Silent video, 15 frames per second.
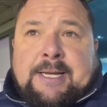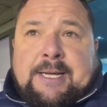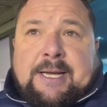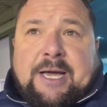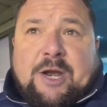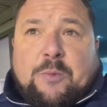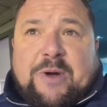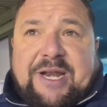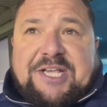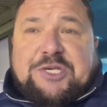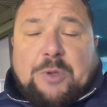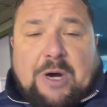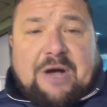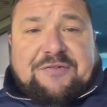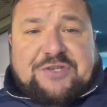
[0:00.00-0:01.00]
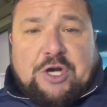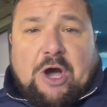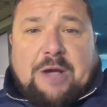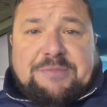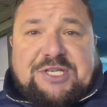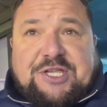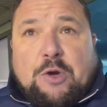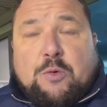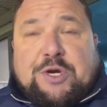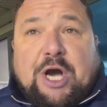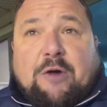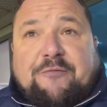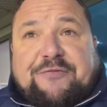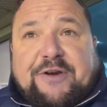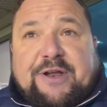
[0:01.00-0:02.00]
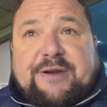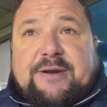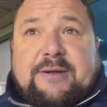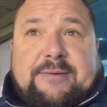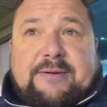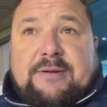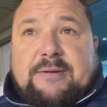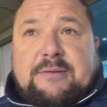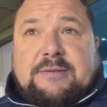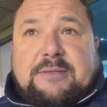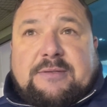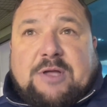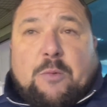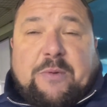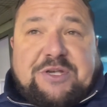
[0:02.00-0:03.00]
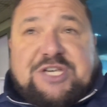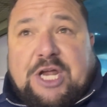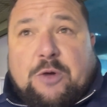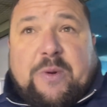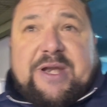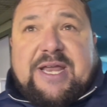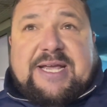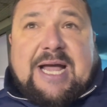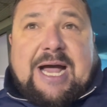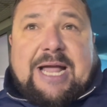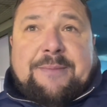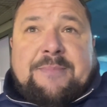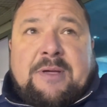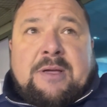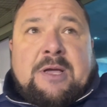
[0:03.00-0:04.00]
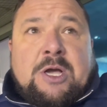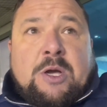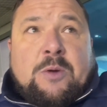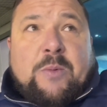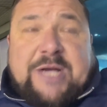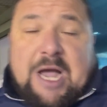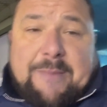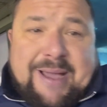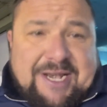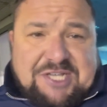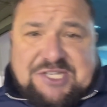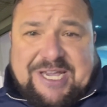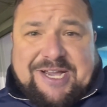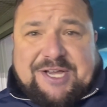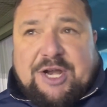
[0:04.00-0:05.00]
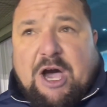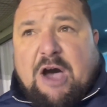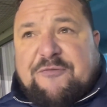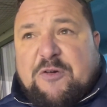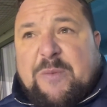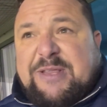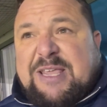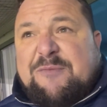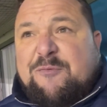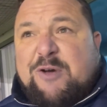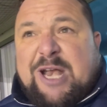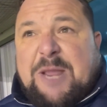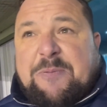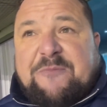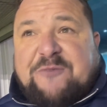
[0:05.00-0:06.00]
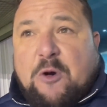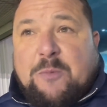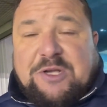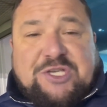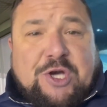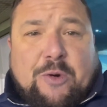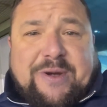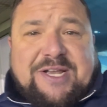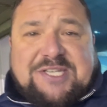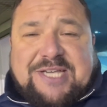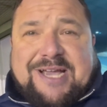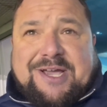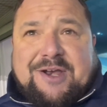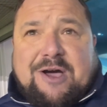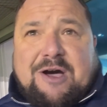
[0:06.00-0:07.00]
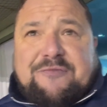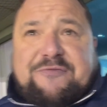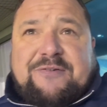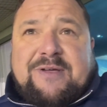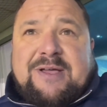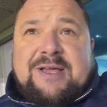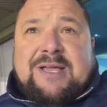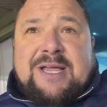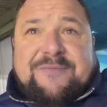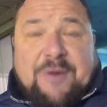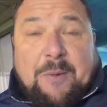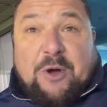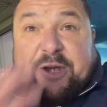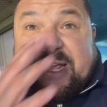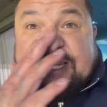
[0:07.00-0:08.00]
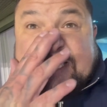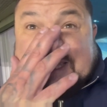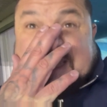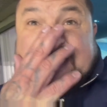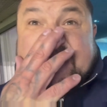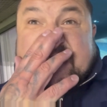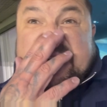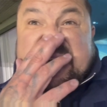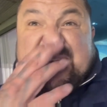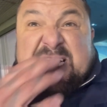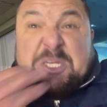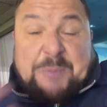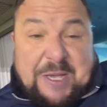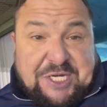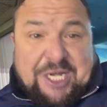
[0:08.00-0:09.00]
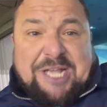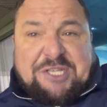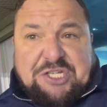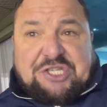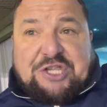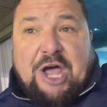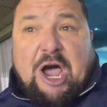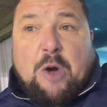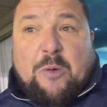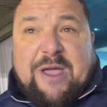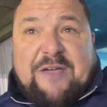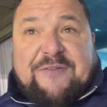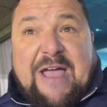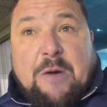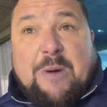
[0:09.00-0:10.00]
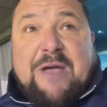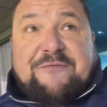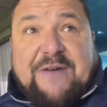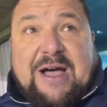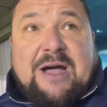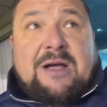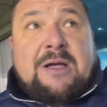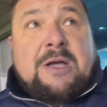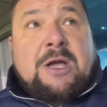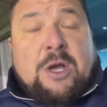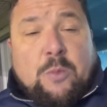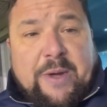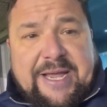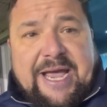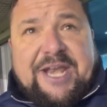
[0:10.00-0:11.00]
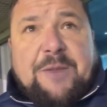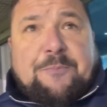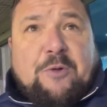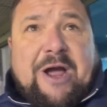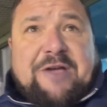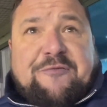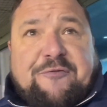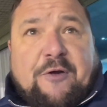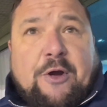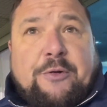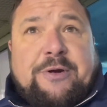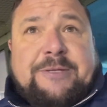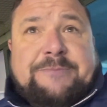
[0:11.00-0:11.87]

And I went into half-time still confident that we was going to win the game. We come out the second half and we didn't really perform at all in the second half, if I'm honest, especially to start with. However, we get the breakthrough.